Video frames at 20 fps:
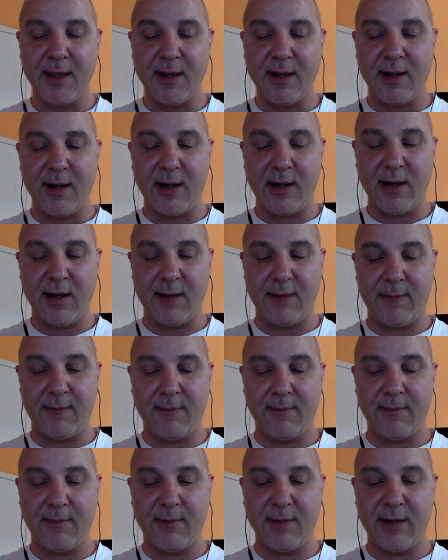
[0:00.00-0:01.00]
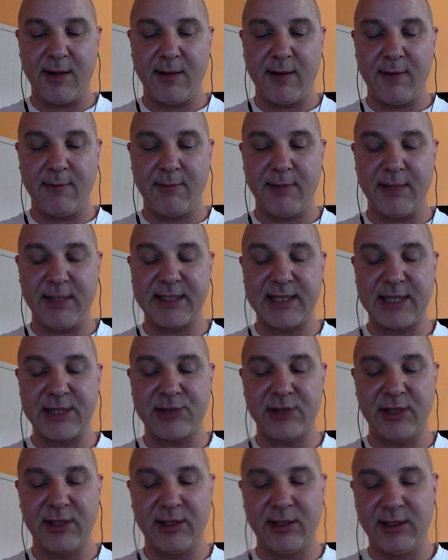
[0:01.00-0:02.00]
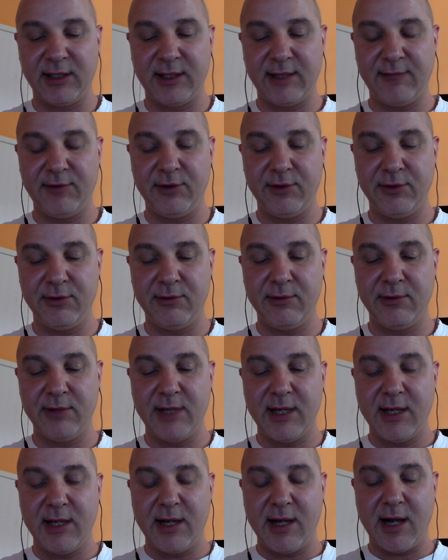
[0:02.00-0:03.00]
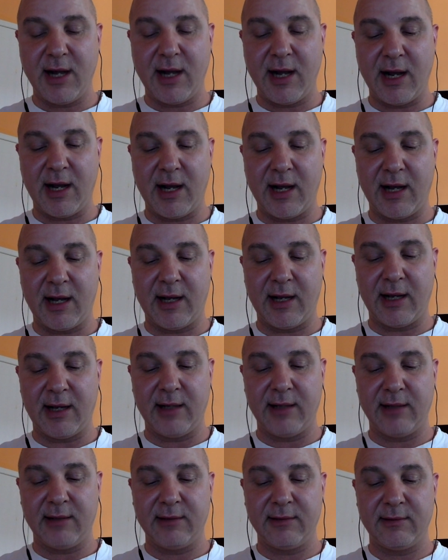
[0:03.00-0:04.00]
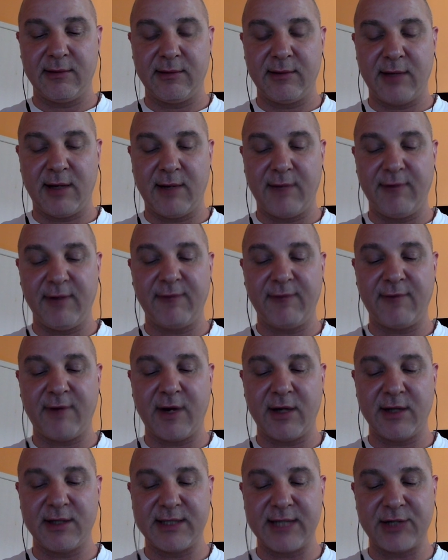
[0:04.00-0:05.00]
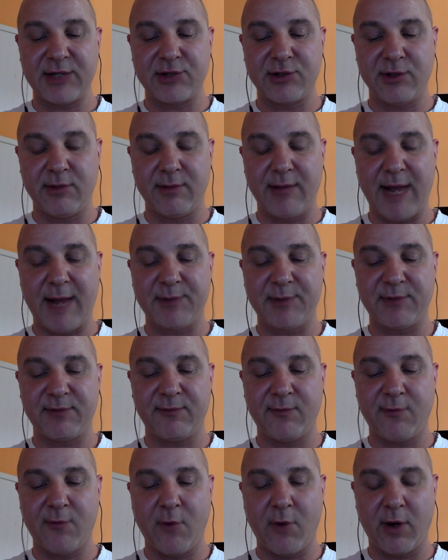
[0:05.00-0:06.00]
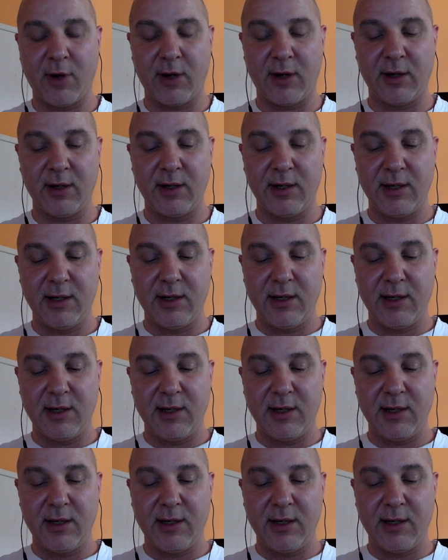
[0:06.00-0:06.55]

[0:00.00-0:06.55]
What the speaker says: But essentially, it'll give you VFR Sectional Maps for